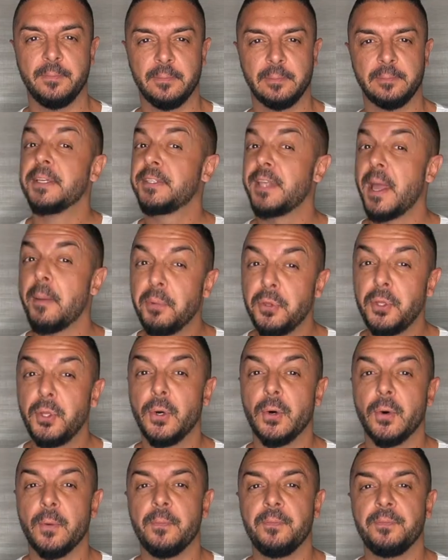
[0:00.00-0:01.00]
Step
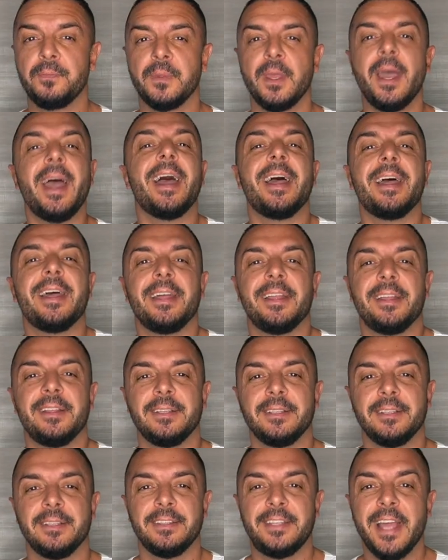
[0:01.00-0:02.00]
two,
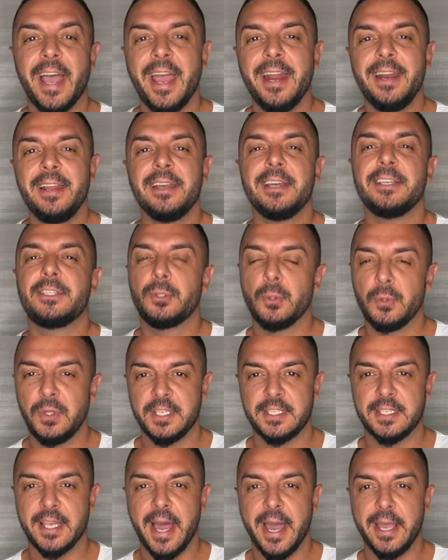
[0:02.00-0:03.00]
then is to
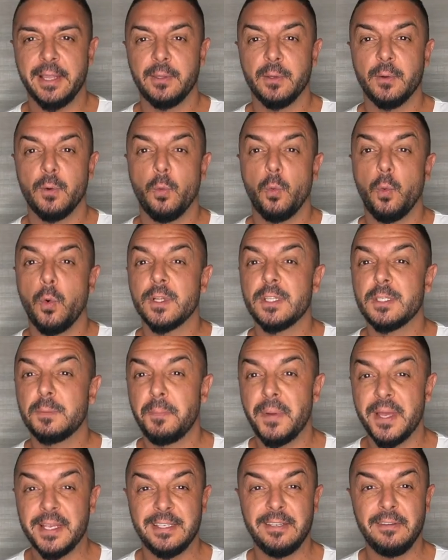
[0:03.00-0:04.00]
decide what
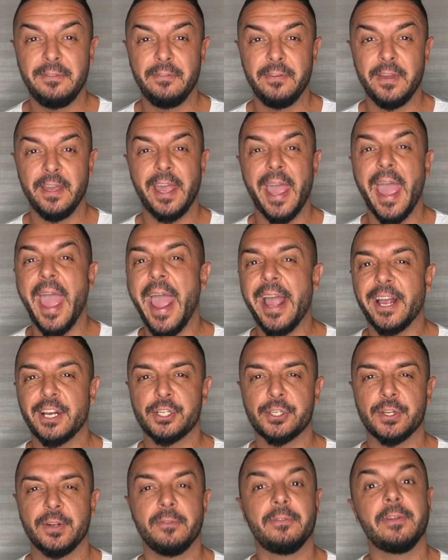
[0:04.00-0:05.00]
specific
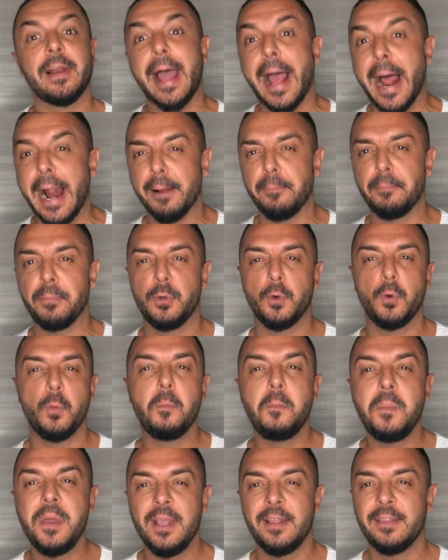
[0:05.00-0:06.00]
action will help you
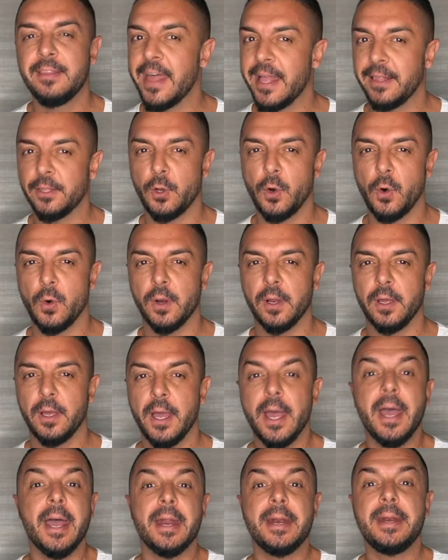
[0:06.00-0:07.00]
meet that goal.
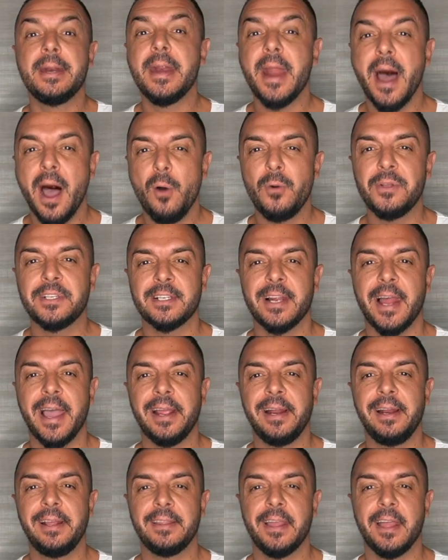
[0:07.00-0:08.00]
Now it's
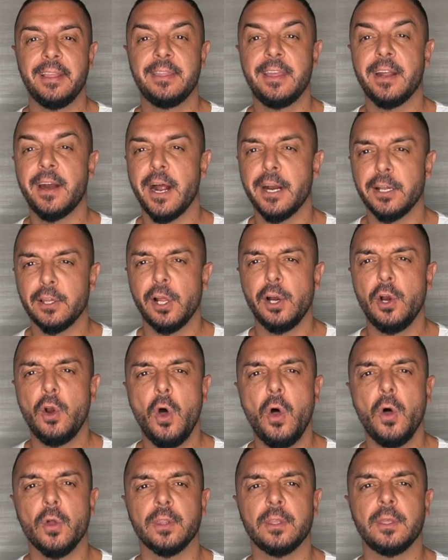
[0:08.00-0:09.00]
likely that there are a
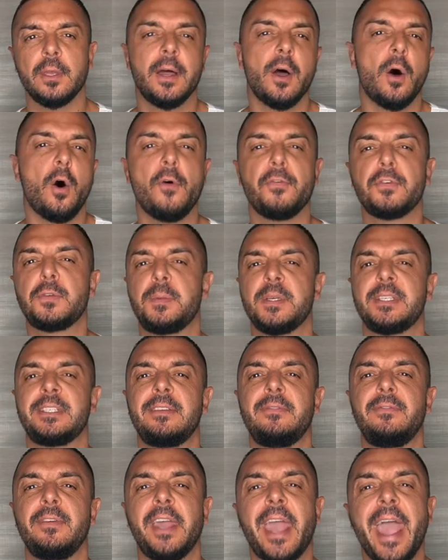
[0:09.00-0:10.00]
lot of
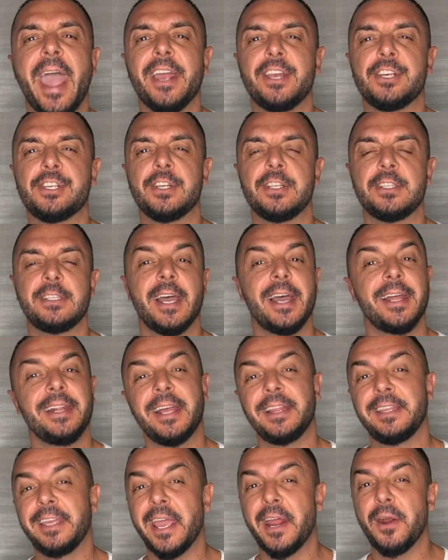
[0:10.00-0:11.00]
specific actions
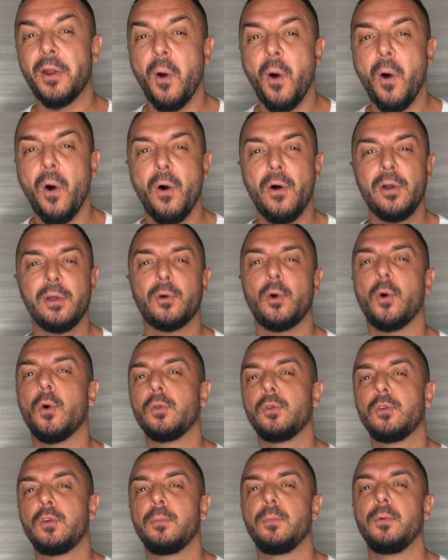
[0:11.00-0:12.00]
that can all
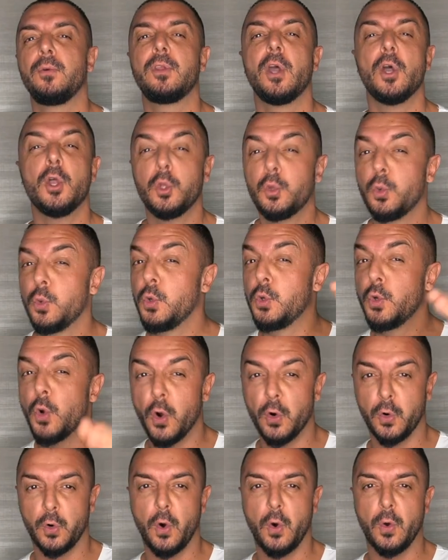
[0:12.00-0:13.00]
contribute to
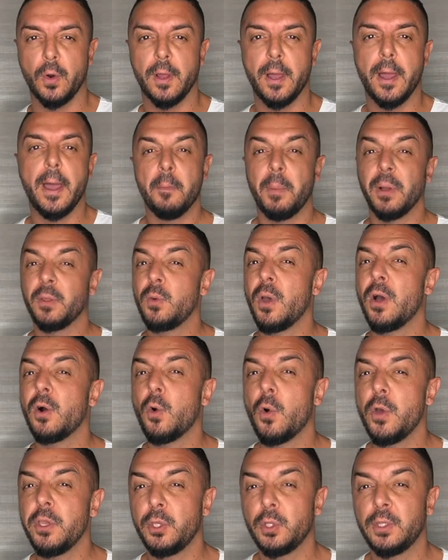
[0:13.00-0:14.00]
your goal. But we are
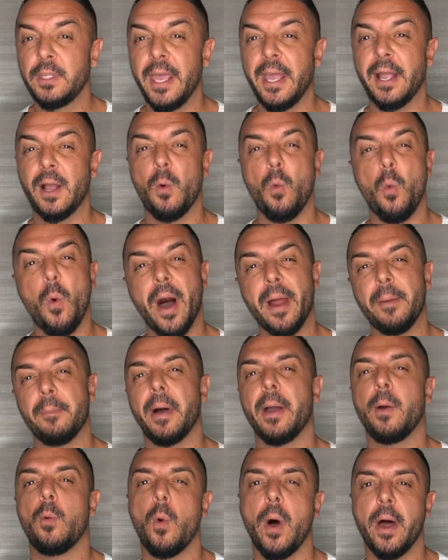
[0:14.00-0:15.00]
going to take a one
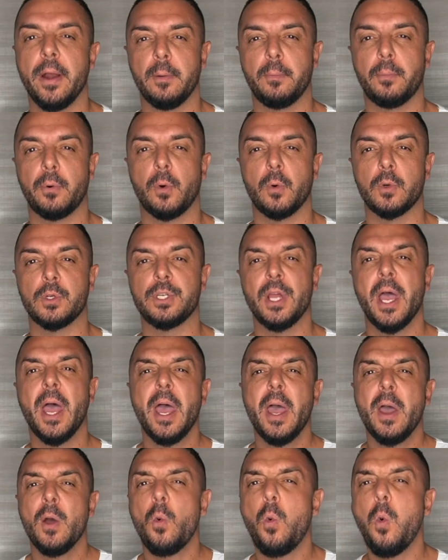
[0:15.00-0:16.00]
by one approach
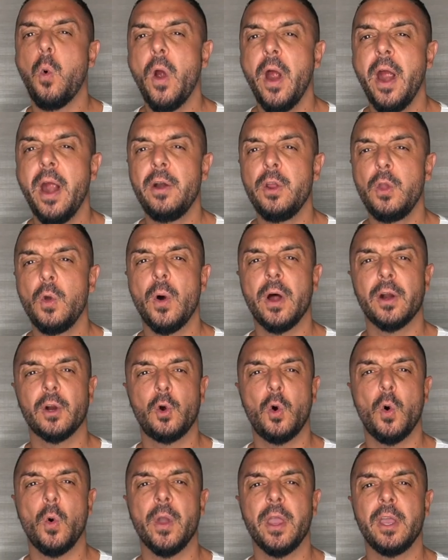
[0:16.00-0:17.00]
where you are
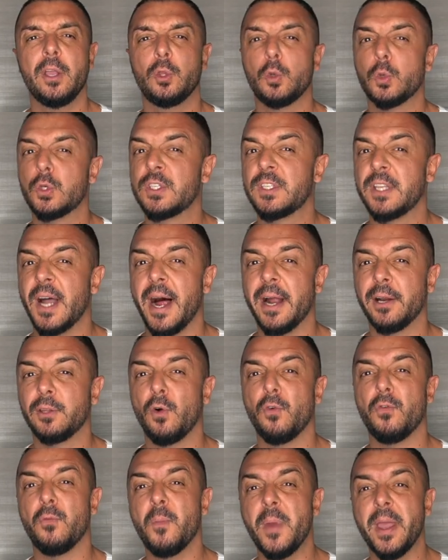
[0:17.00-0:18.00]
going to start
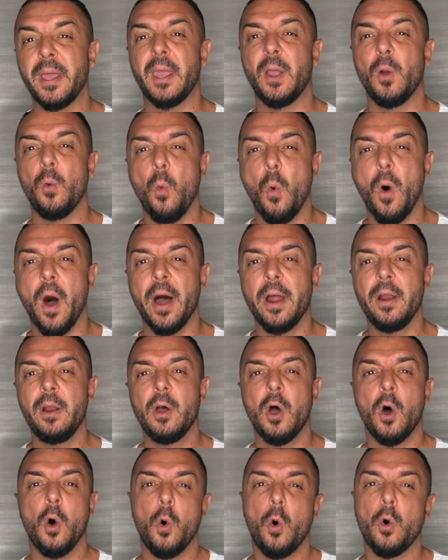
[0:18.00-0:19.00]
of making one
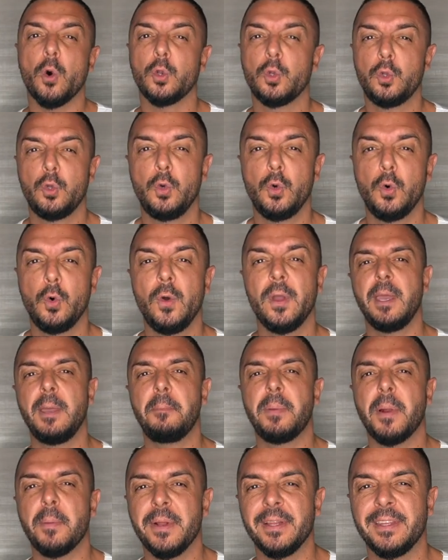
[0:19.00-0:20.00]
or two
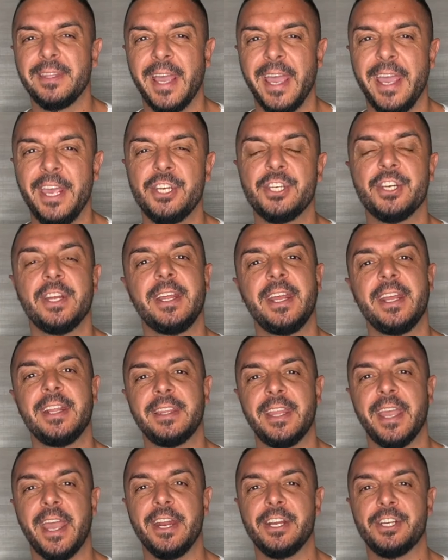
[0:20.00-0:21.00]
implementation
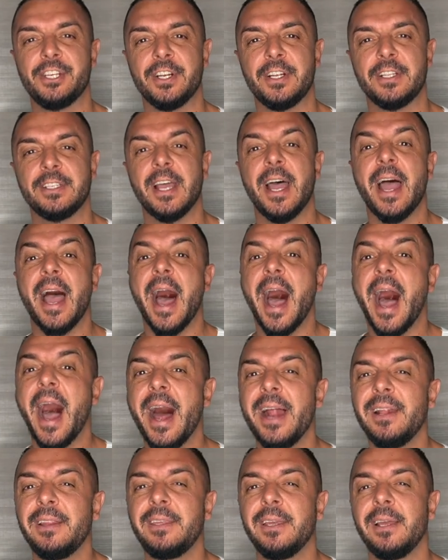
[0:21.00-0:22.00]
intentions
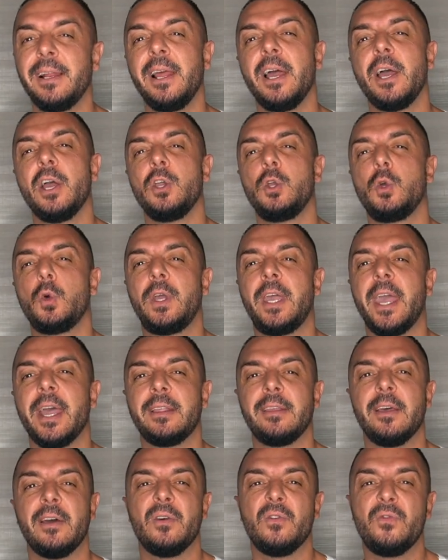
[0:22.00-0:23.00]
until you
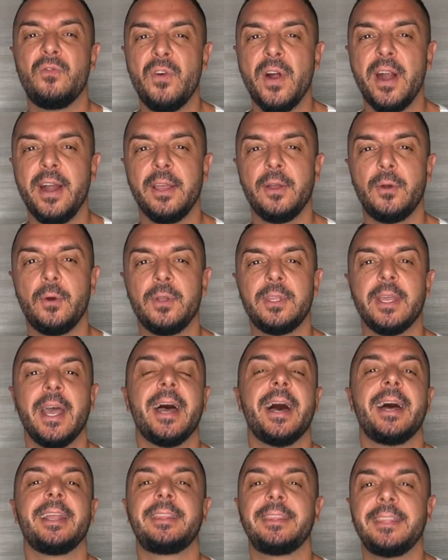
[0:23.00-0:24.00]
get very good
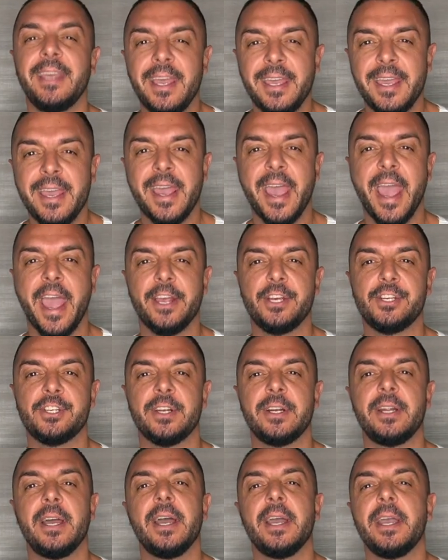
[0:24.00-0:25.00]
at taking
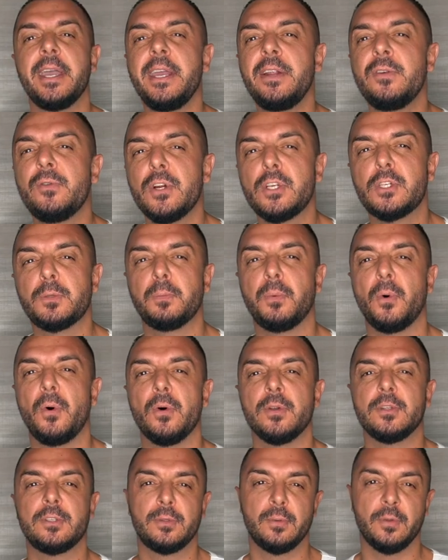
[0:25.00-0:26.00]
action in
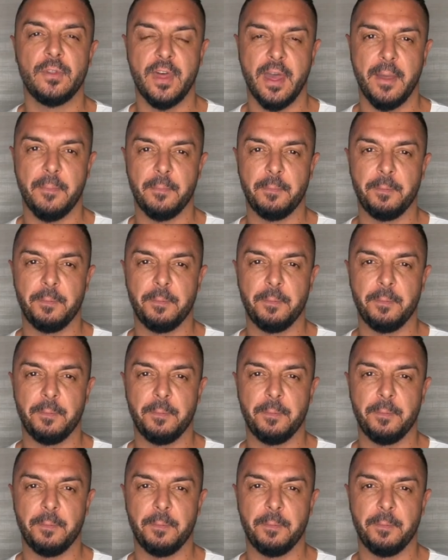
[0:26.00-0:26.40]
response to them.